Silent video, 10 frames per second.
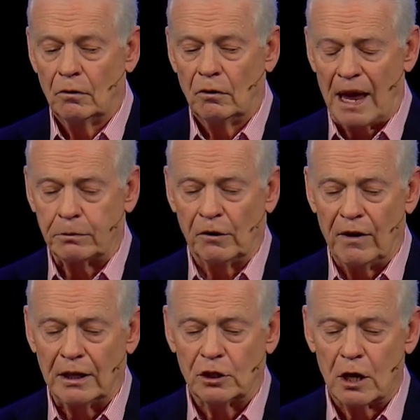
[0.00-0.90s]
The
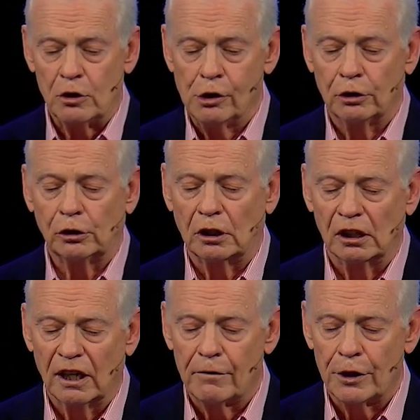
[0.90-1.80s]
Amplified says, you're to
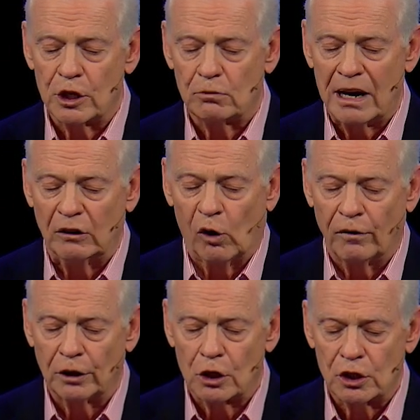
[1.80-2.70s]
deliver this man
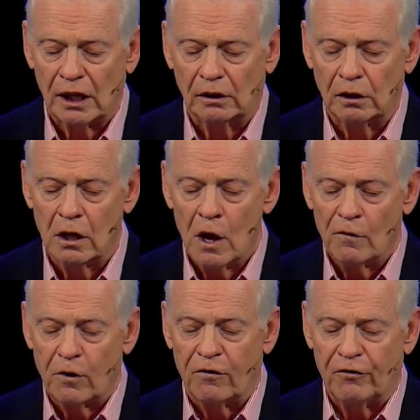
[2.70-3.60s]
over to Satan
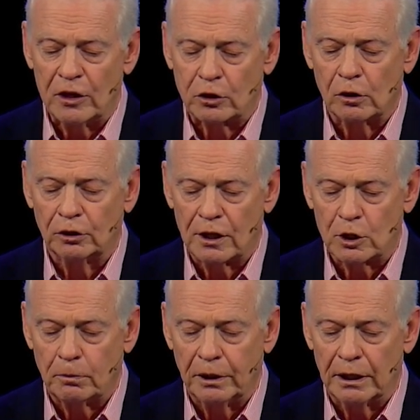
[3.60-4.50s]
for physical
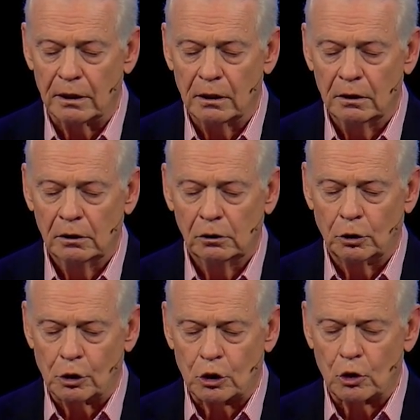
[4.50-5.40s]
discipline,
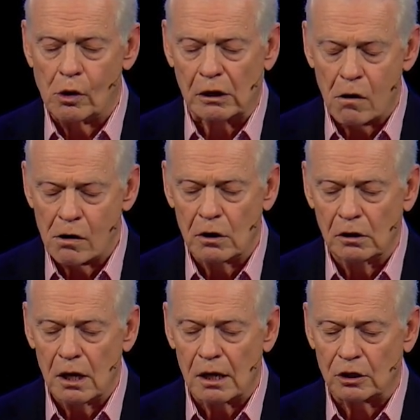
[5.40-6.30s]
to destroy carnal
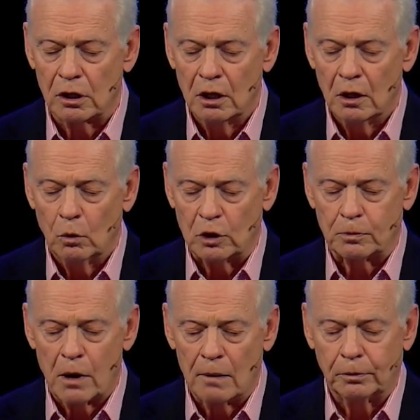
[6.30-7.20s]
lust,
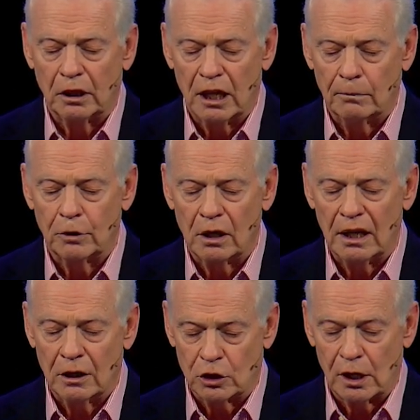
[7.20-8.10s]
which prompted him to
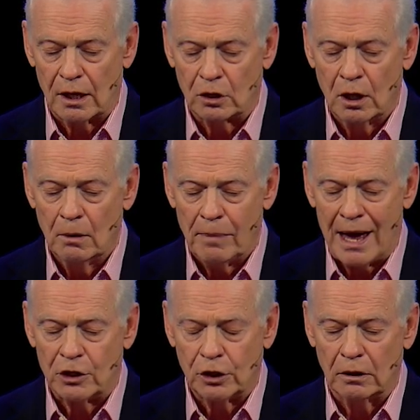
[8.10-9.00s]
incest,
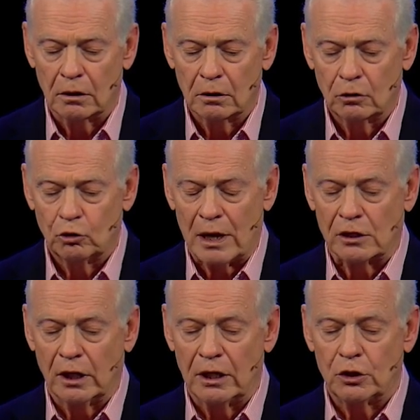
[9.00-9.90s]
passion,
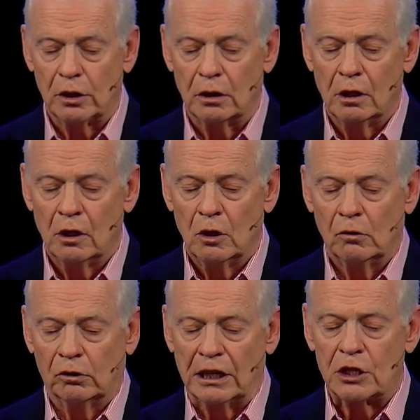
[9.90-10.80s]
translation.
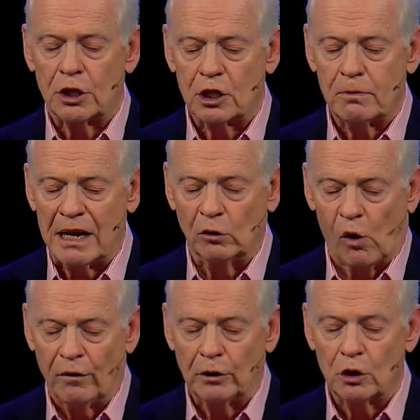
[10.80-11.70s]
Release this man
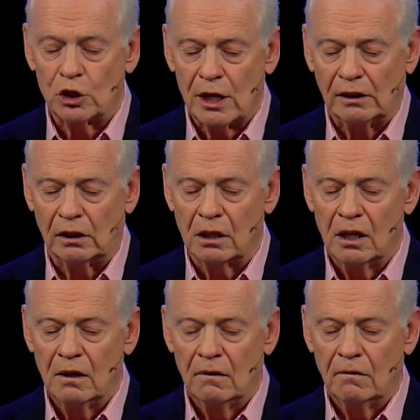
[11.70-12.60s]
over to Satan
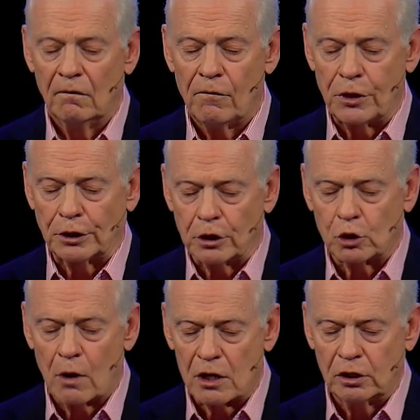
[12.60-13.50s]
for the
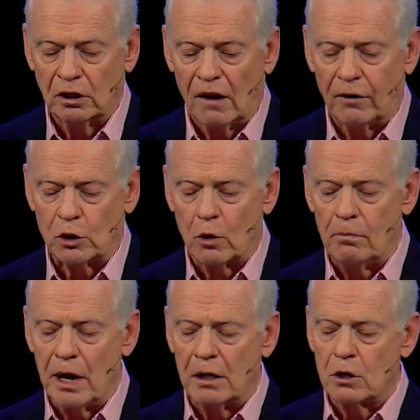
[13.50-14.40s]
destruction of his
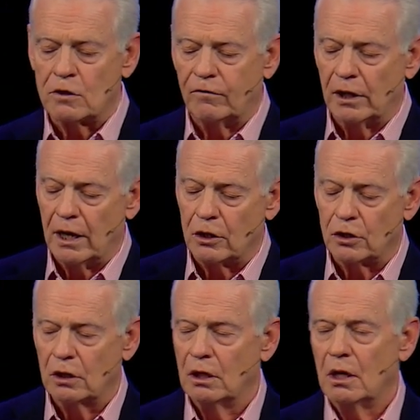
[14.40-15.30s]
rebellious flesh.